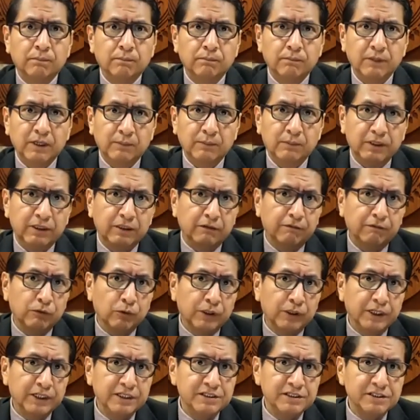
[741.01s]
maybe the
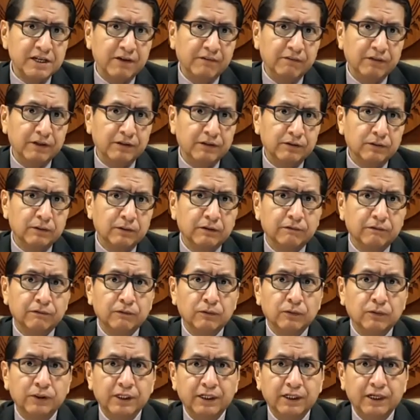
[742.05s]
47th or the
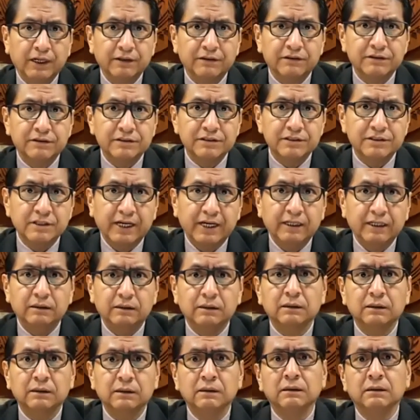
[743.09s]
48th state